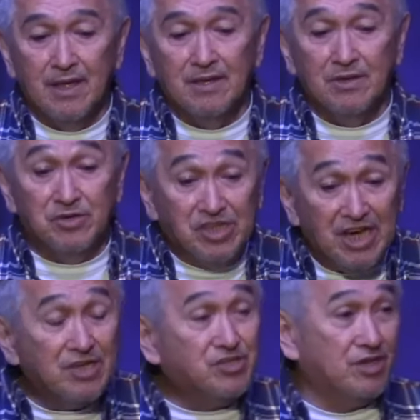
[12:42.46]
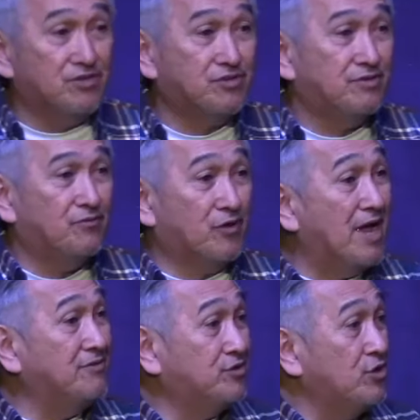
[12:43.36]
Jesus,
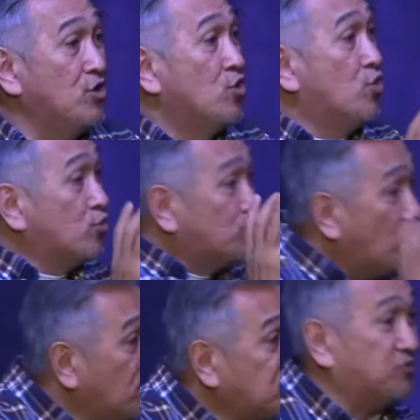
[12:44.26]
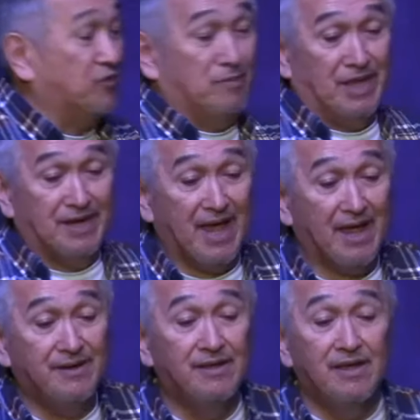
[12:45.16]
friends, who rose from the
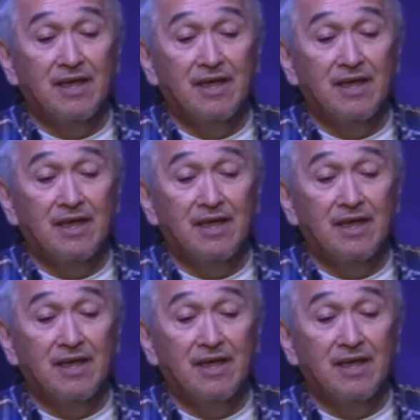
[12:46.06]
dead,